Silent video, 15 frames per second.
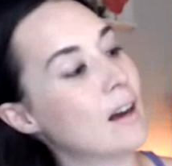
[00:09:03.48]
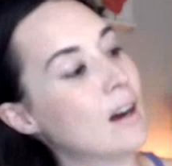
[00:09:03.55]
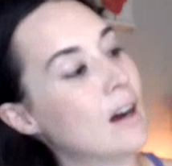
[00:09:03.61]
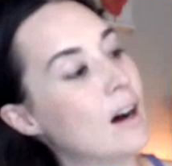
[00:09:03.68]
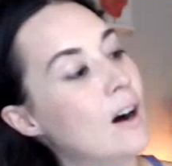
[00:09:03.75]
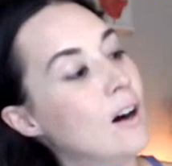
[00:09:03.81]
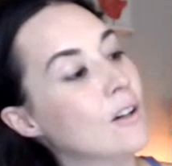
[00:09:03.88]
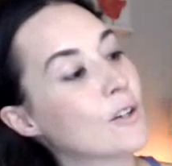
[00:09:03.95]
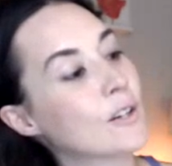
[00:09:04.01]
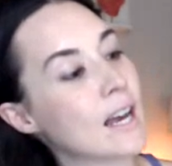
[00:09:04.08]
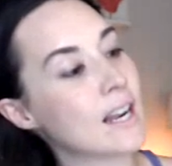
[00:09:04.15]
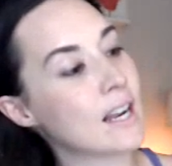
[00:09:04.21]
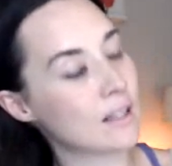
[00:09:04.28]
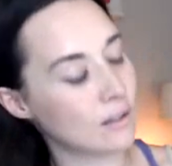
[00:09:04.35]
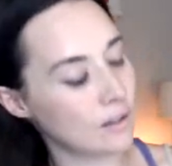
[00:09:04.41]
All
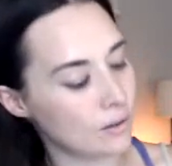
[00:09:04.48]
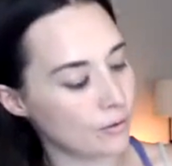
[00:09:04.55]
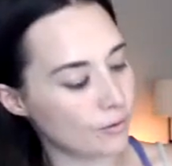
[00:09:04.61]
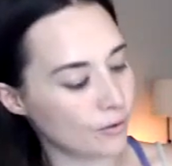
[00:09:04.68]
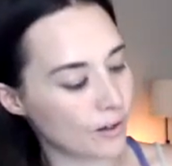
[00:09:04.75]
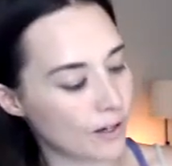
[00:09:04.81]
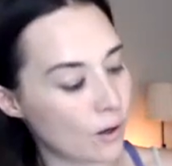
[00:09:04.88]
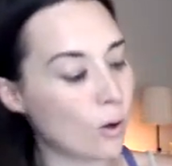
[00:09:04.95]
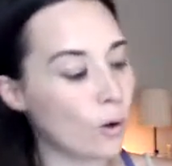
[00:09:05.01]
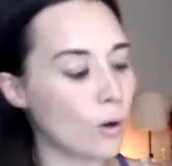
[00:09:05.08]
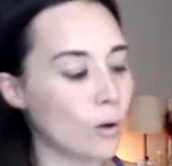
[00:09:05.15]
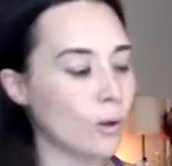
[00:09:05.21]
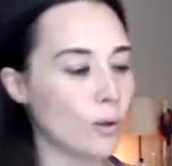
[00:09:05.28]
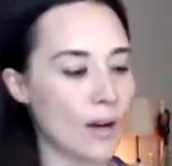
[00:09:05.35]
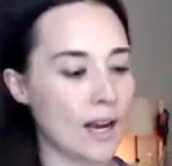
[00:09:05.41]
organic, gluten free,
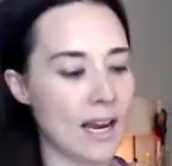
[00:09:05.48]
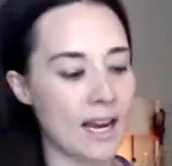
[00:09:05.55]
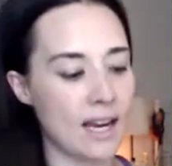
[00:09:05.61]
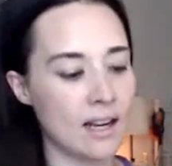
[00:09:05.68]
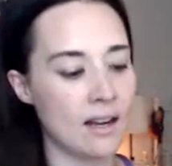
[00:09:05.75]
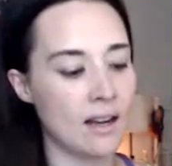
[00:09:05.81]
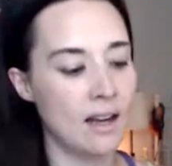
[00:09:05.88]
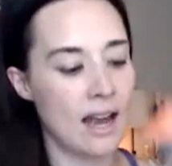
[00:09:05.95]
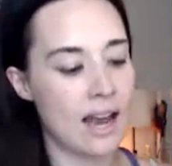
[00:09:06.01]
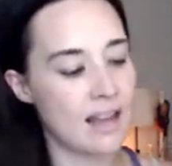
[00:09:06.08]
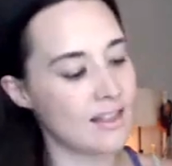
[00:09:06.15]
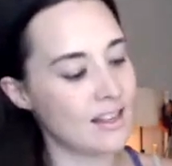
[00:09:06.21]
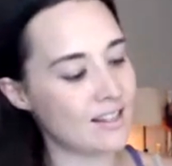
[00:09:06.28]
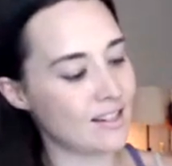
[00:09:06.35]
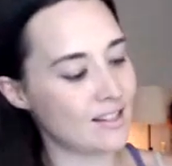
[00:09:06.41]
whole grain, and
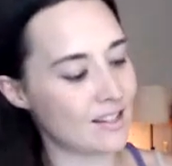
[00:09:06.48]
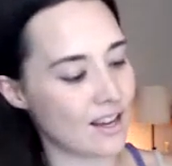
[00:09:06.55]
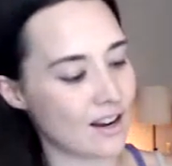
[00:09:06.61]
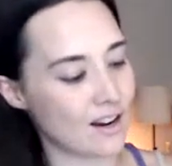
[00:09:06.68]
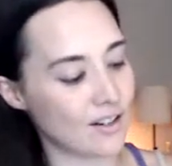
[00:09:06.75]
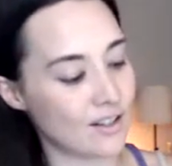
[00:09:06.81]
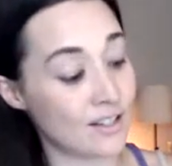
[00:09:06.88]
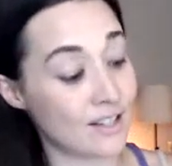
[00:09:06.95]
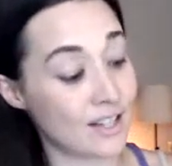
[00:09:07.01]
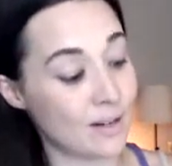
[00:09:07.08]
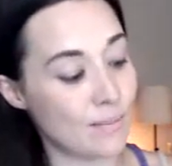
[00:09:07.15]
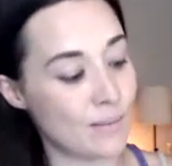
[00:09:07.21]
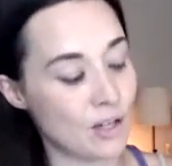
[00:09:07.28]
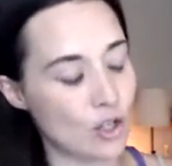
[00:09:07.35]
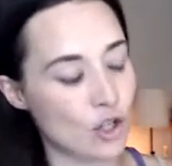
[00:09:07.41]
this is their
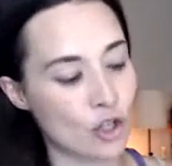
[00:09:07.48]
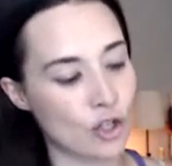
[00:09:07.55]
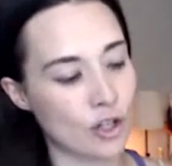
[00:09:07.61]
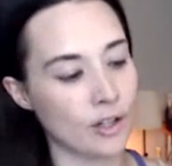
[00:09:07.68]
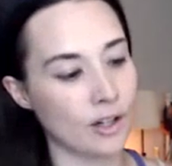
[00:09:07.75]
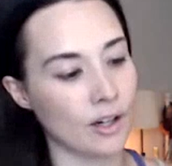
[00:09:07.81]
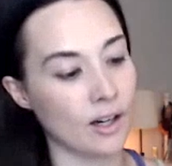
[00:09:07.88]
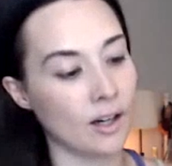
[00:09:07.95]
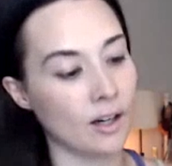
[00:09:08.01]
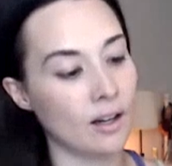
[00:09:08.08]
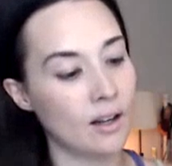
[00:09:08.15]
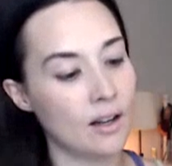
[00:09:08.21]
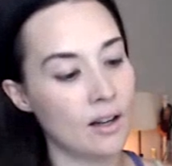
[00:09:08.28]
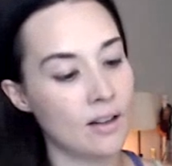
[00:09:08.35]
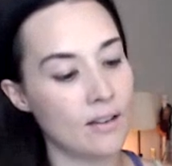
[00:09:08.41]
cinnamon sugar
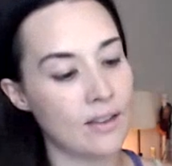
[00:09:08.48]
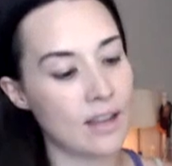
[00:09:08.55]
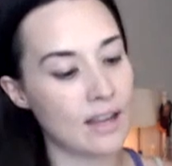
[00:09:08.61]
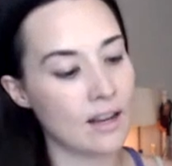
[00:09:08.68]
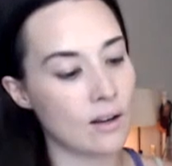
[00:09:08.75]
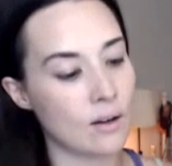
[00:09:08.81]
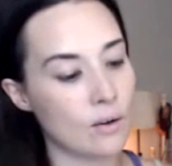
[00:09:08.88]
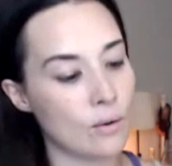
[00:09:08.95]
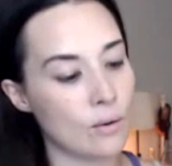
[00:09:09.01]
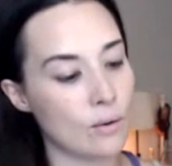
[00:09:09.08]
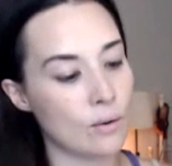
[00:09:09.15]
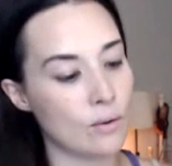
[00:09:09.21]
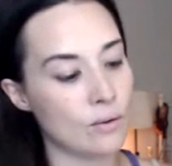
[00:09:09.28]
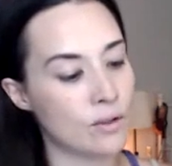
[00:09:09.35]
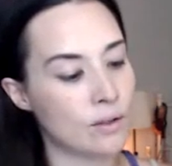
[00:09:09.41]
they
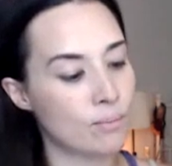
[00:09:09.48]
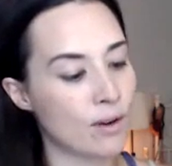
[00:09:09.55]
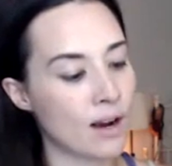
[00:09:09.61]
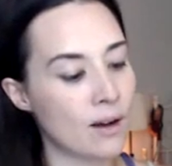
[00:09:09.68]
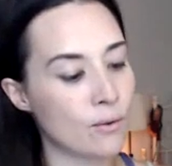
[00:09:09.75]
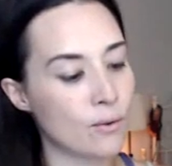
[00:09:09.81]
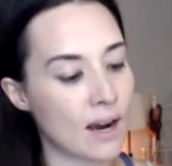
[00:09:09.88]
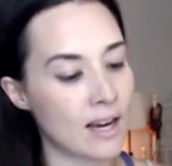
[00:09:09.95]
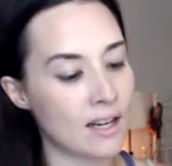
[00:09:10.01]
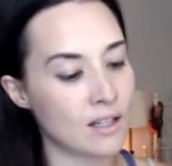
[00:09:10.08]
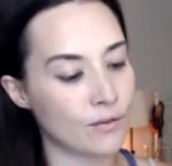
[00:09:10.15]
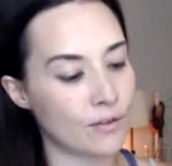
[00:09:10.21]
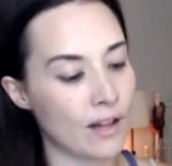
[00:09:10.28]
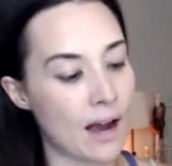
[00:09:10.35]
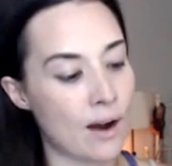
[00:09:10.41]
use brown rice
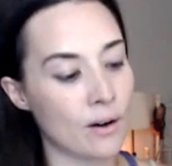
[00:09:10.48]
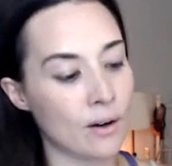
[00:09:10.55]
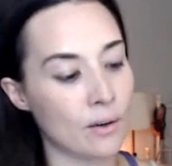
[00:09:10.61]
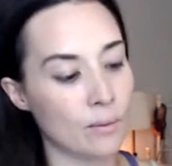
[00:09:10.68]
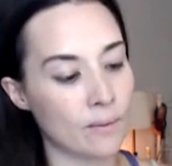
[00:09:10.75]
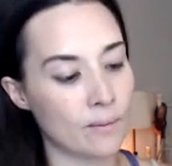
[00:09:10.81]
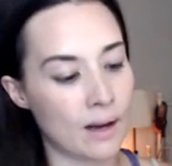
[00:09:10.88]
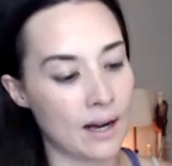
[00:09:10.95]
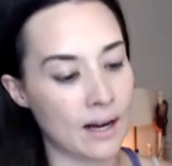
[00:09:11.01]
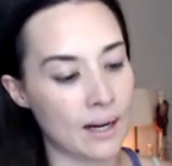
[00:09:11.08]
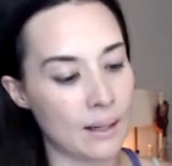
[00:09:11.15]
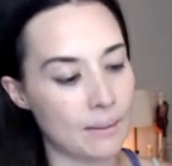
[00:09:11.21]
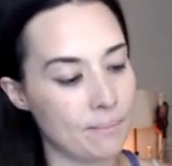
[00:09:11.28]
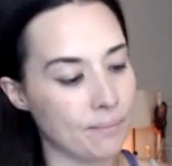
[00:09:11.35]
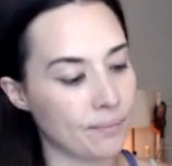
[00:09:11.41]
flour,
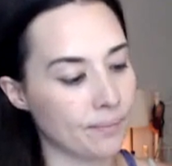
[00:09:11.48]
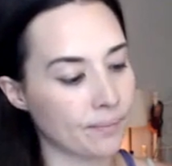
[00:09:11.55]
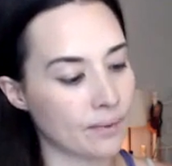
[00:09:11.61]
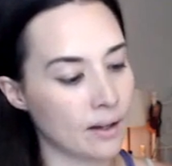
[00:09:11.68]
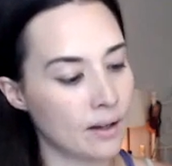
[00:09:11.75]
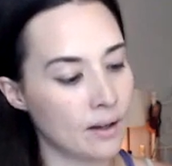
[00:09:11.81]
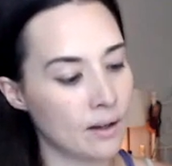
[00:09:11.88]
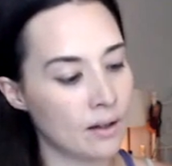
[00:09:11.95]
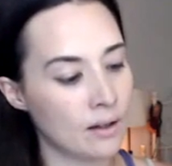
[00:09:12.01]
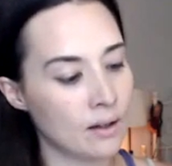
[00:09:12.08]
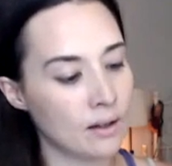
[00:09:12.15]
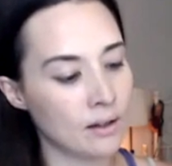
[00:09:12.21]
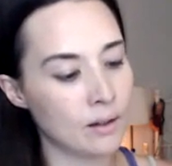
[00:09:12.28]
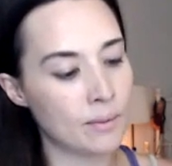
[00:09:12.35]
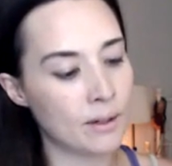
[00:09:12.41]
um, a
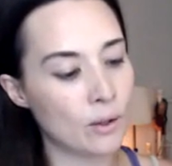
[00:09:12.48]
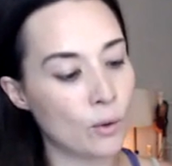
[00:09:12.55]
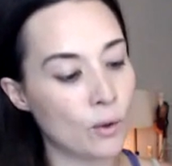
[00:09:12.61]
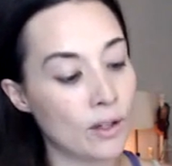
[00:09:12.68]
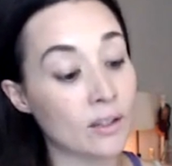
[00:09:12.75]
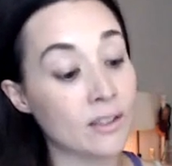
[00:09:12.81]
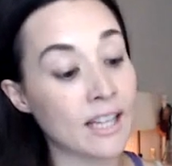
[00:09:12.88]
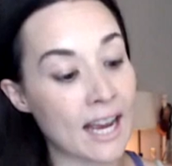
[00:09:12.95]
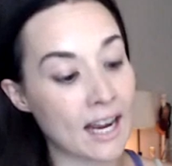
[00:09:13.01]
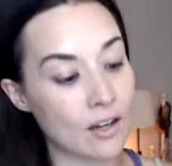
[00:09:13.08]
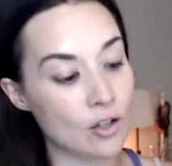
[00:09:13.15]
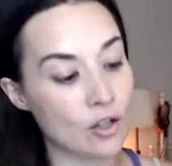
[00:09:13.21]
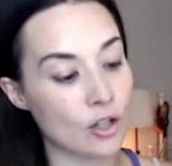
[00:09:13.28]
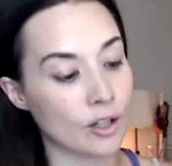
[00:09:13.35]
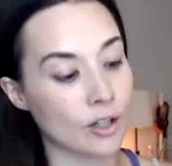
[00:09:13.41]
little bit of oil, cane
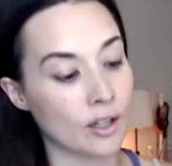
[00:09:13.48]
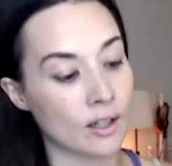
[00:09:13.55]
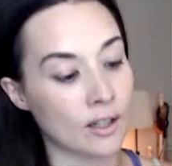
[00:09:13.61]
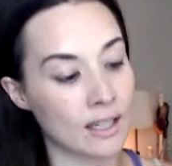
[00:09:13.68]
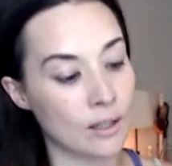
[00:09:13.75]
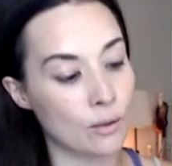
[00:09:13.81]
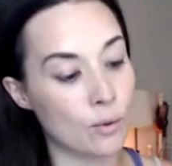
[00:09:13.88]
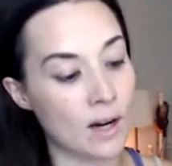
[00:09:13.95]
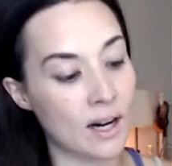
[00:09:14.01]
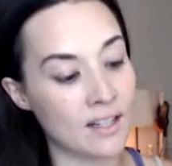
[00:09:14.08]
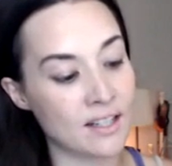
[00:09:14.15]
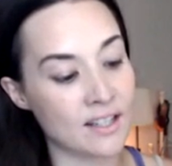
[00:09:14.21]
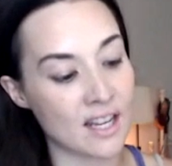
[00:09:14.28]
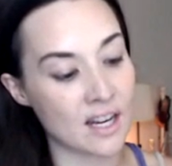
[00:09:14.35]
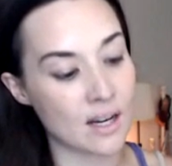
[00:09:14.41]
sugar, quinoa,
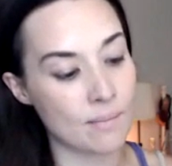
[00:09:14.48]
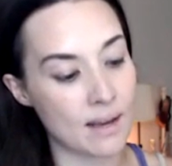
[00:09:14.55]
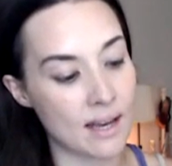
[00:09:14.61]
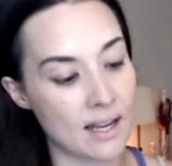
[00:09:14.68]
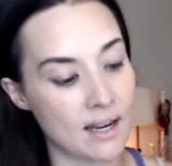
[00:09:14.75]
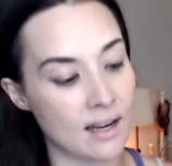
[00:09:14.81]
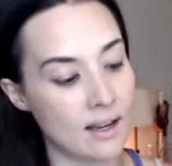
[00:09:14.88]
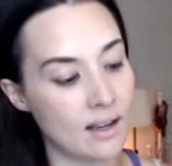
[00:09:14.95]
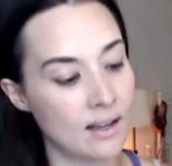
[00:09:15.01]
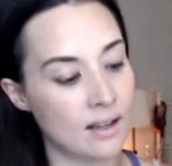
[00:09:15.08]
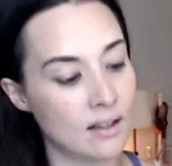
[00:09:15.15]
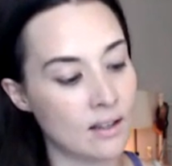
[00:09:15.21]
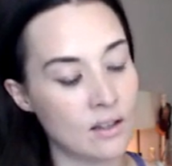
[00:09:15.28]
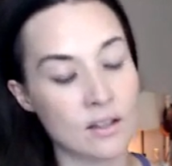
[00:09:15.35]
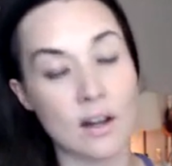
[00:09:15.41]
cinnamon,
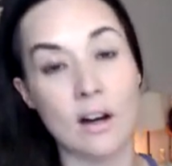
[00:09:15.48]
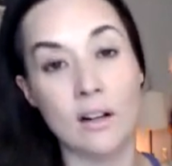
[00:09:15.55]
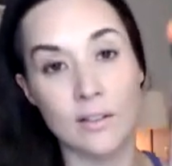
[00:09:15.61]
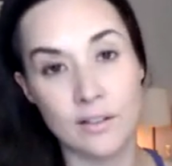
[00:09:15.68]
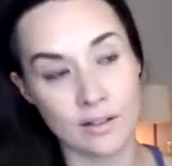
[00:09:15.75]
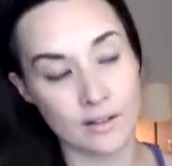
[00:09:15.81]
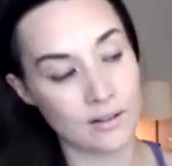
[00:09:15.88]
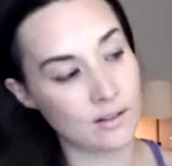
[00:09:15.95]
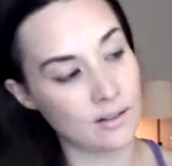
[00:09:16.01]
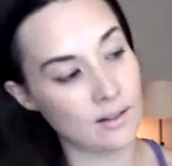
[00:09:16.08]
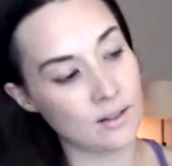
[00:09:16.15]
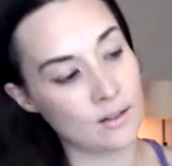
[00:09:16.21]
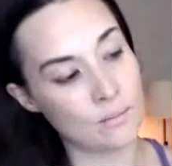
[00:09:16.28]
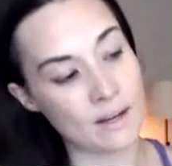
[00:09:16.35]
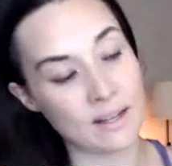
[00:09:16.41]
salt.
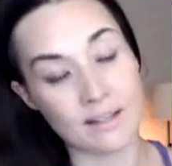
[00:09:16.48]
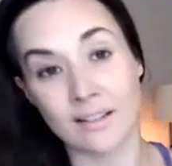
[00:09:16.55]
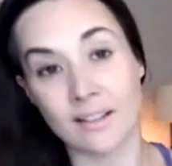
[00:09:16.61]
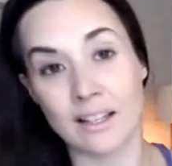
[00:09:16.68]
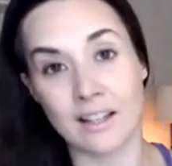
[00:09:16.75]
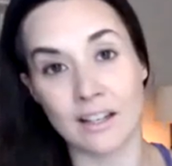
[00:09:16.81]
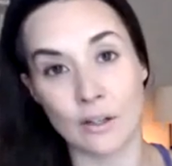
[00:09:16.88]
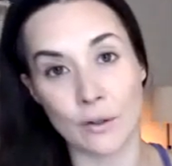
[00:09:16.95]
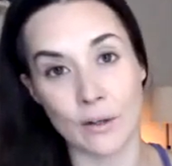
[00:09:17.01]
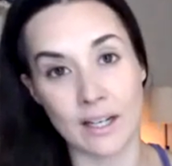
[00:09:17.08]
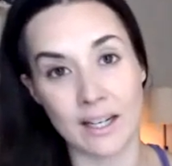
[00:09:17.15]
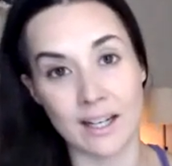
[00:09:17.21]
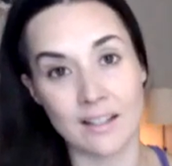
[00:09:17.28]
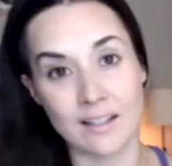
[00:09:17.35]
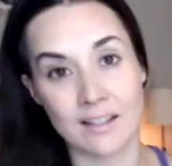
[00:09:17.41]
It's basically the
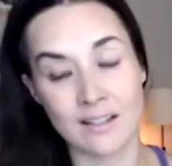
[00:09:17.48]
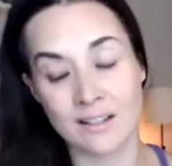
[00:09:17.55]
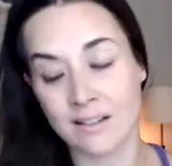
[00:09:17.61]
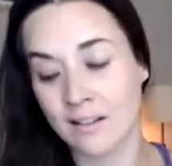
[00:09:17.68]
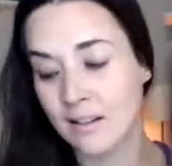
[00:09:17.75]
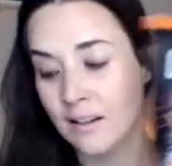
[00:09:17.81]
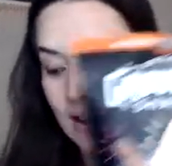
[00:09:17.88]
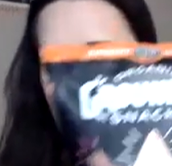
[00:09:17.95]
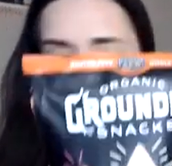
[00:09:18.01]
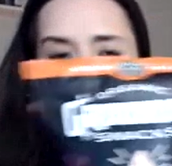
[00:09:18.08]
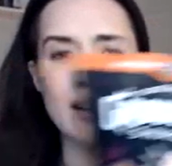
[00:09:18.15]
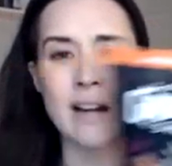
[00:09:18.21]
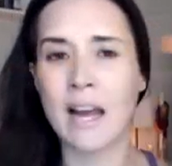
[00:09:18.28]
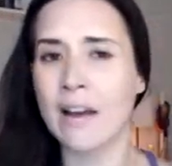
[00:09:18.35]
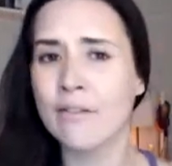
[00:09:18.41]
ingredients.
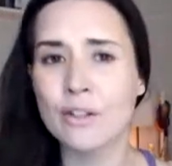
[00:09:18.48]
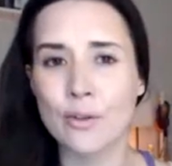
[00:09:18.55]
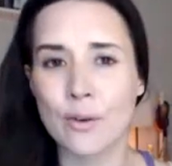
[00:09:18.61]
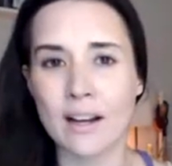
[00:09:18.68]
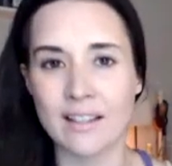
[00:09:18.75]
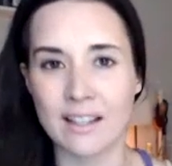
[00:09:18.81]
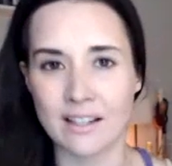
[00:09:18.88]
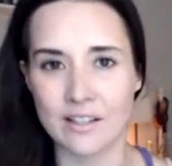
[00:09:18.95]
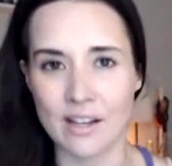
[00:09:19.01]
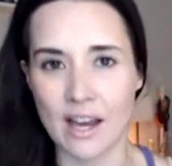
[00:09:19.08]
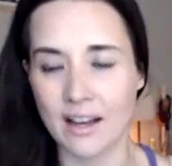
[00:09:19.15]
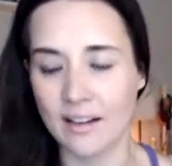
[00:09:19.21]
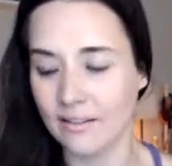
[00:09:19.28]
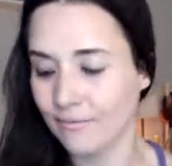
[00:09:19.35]
I, I haven't tried these yet.